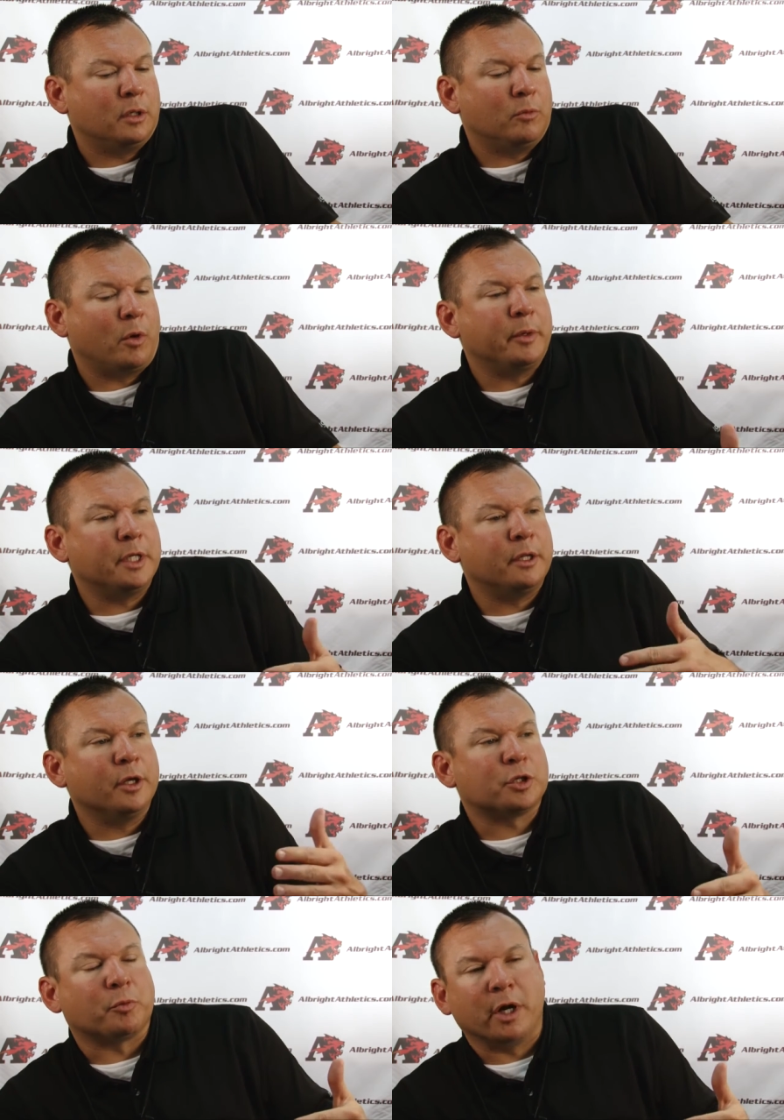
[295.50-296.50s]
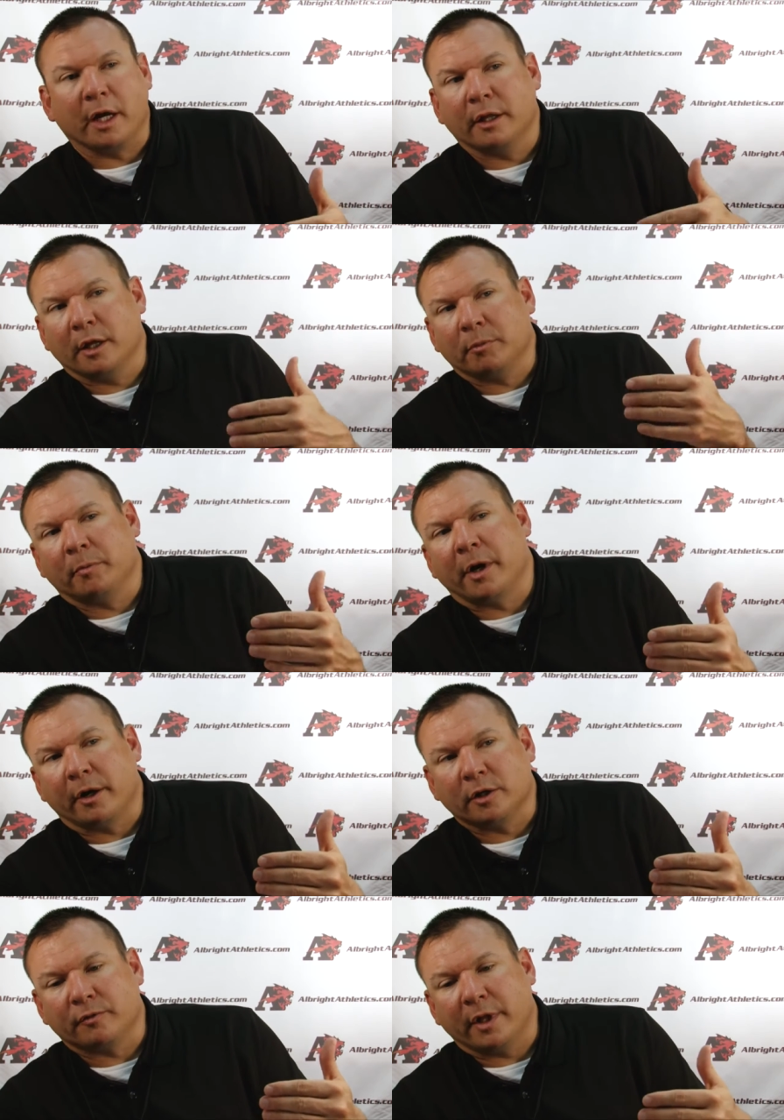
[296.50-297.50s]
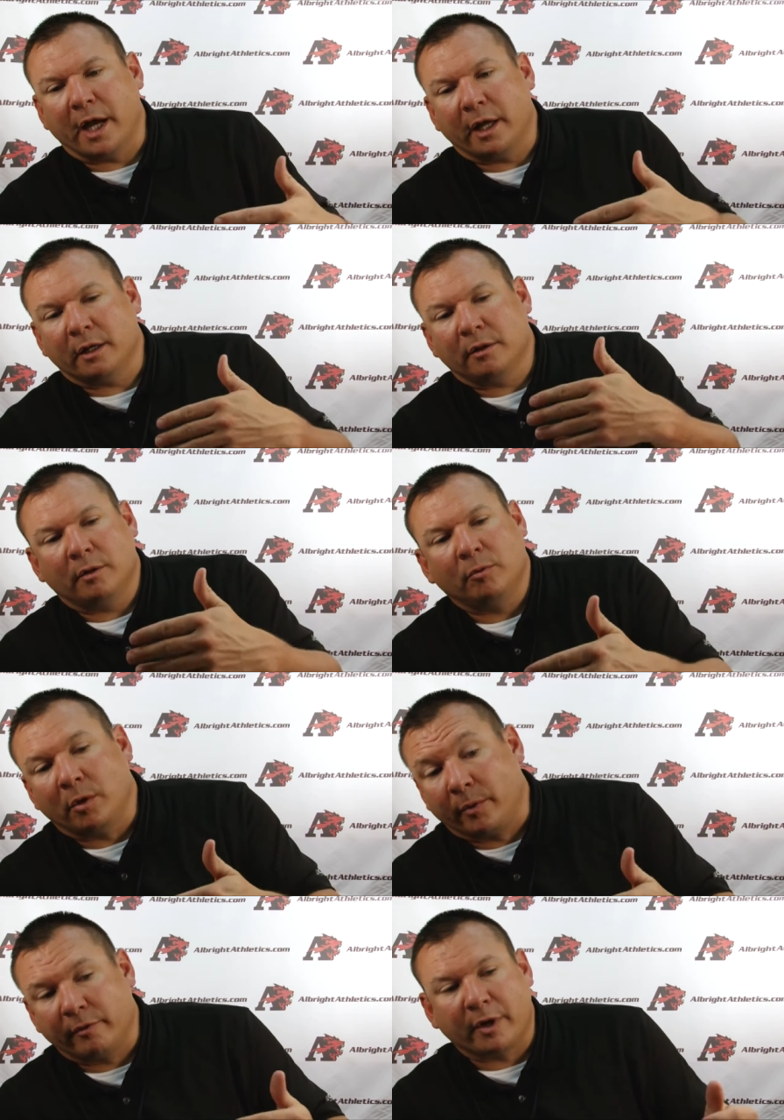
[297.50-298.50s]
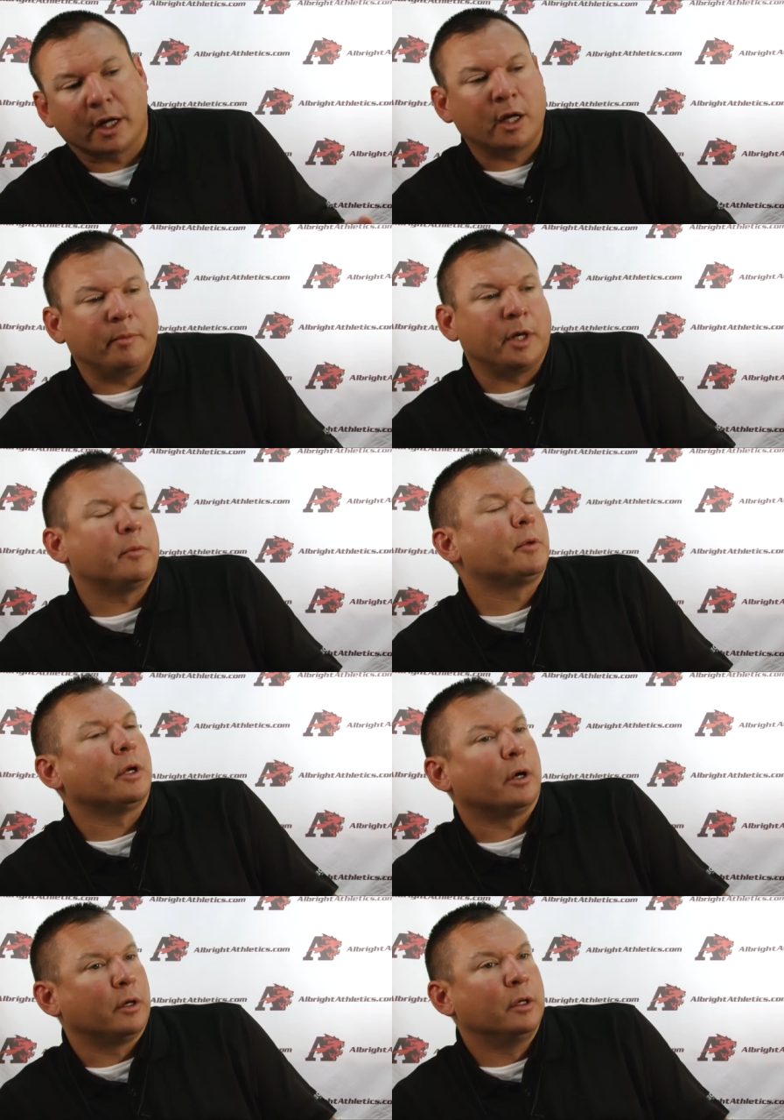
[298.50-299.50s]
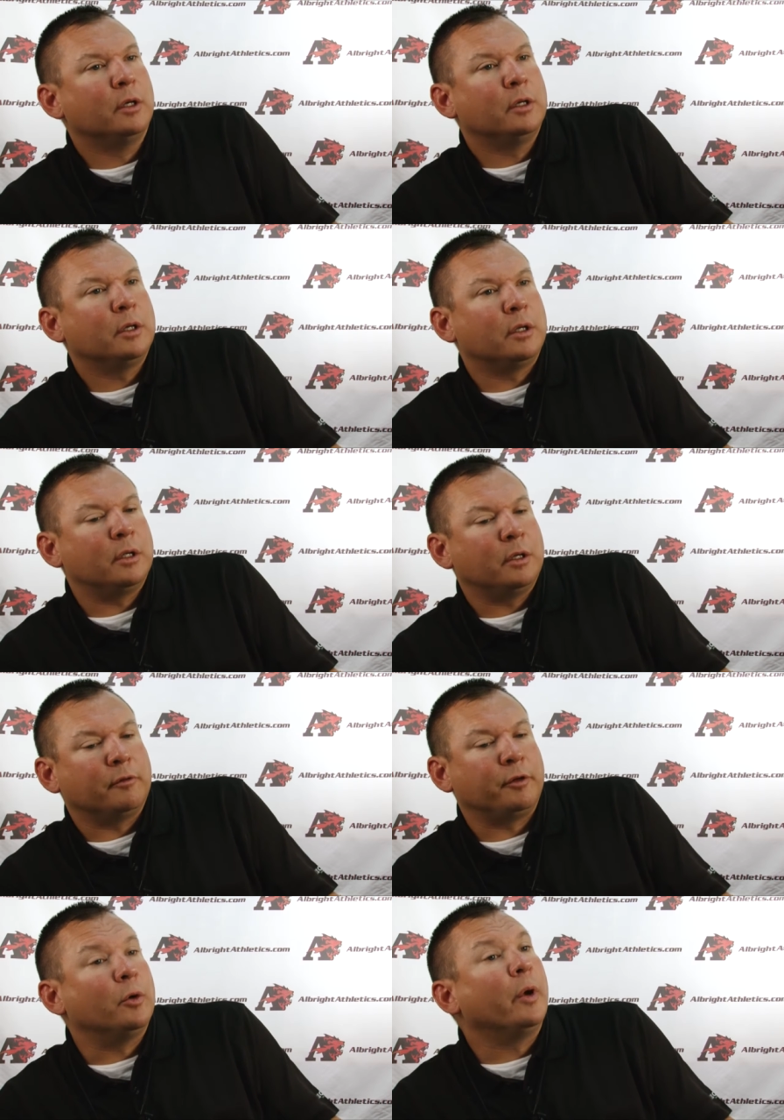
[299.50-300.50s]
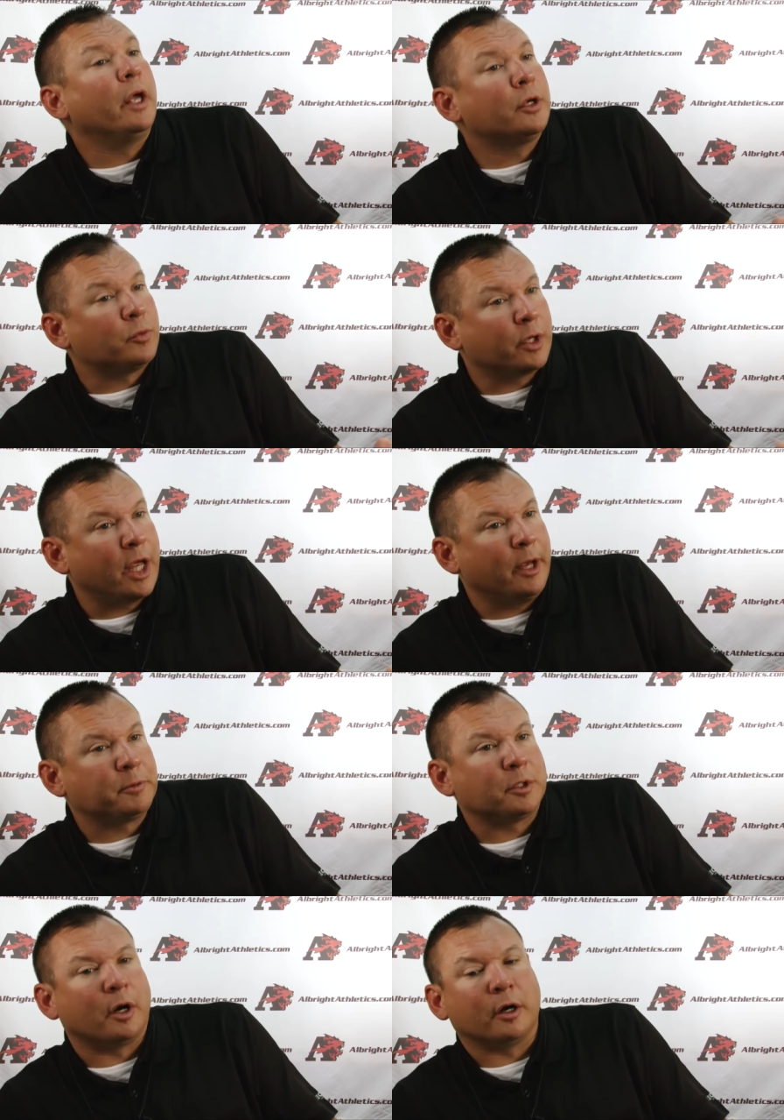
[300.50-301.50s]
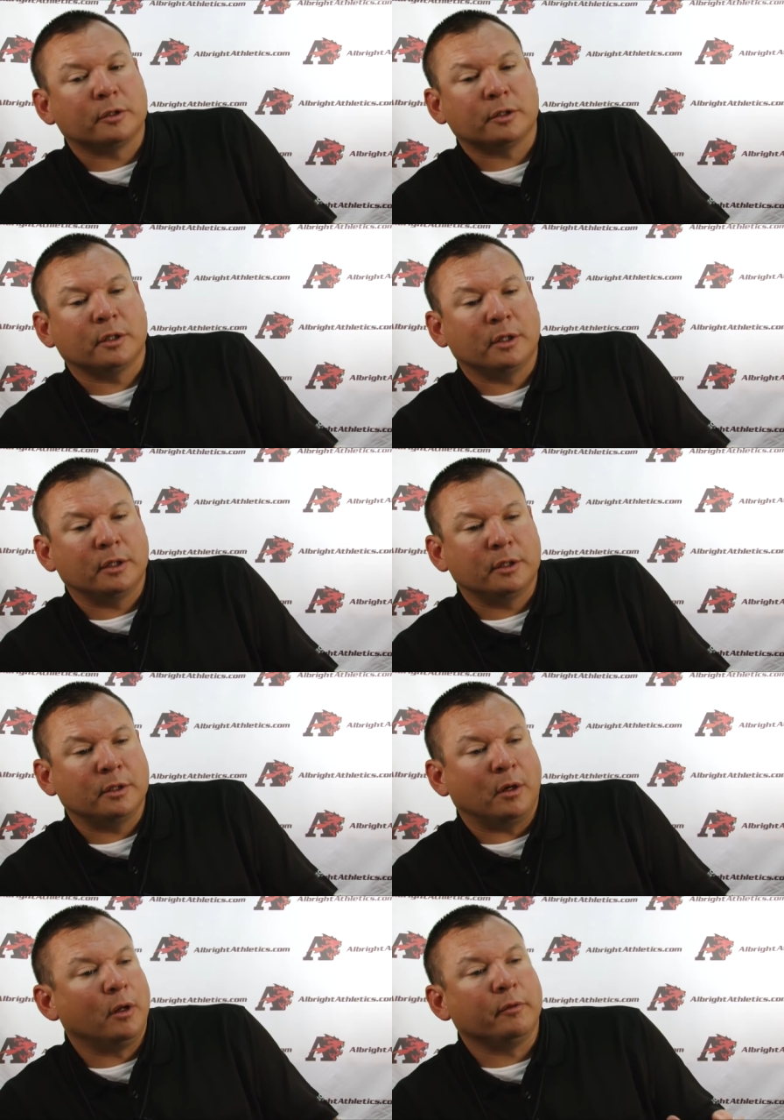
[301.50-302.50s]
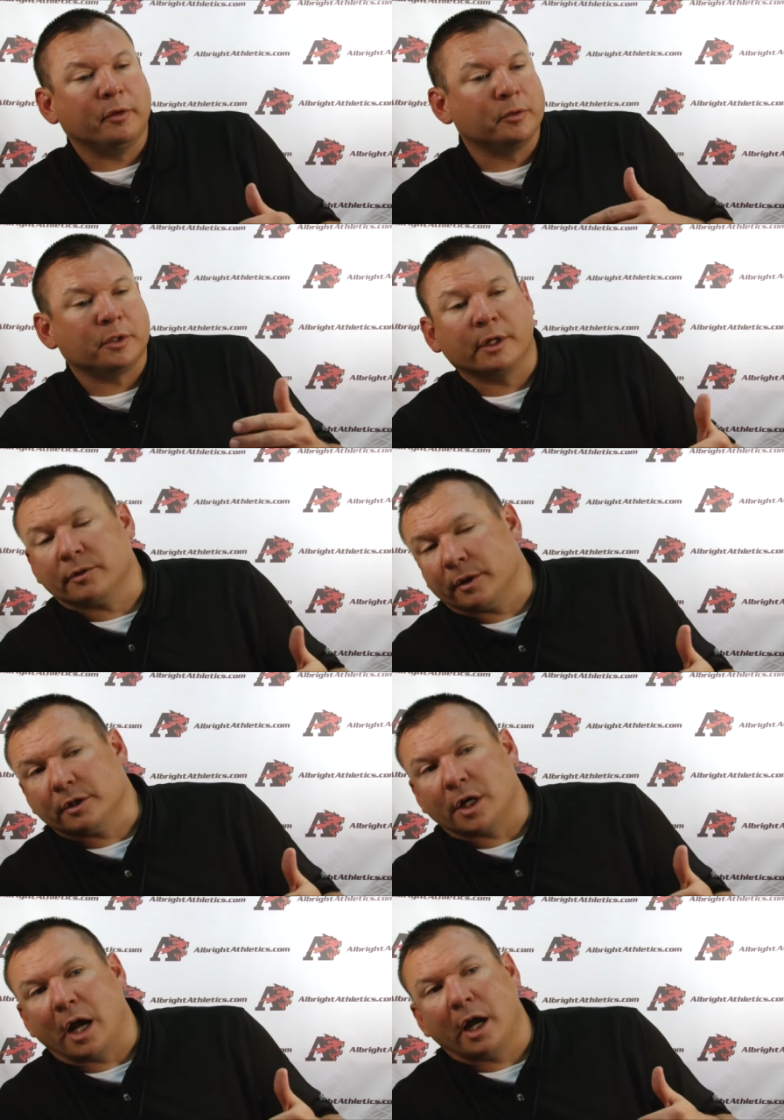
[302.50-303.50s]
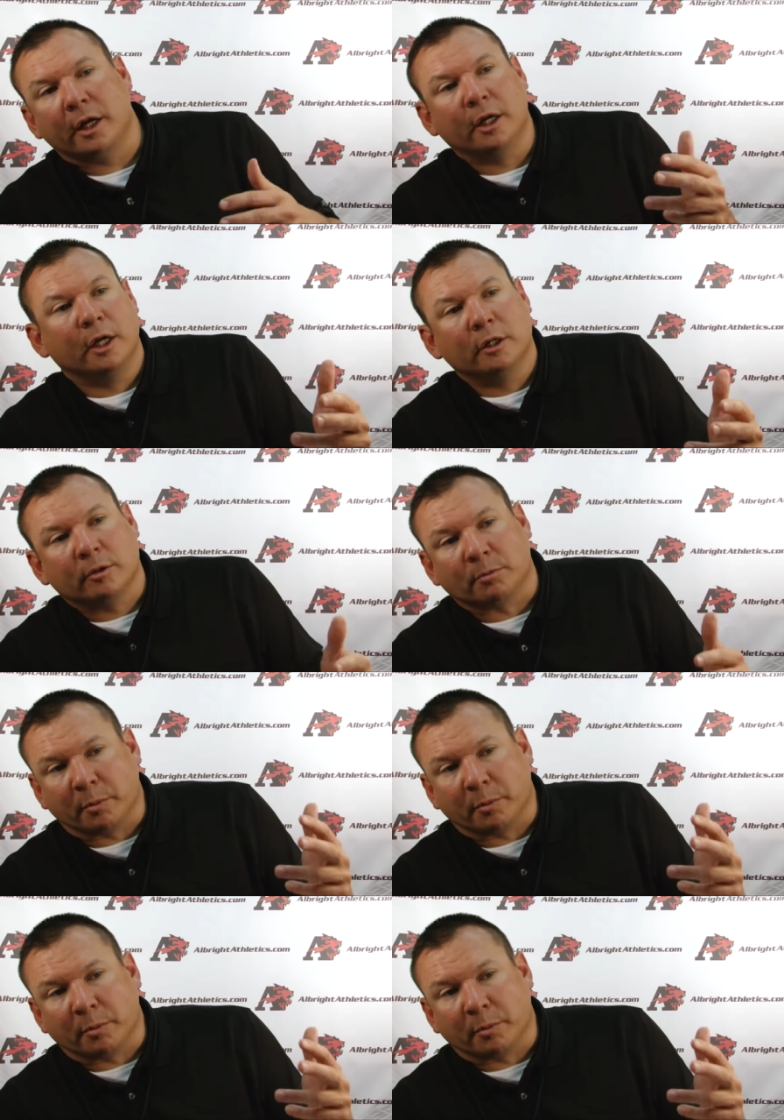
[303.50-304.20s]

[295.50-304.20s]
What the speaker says: what we did this spring, I think, prepared us for that, and what we've got coming up here in a few weeks when camp starts, all of those things are designed to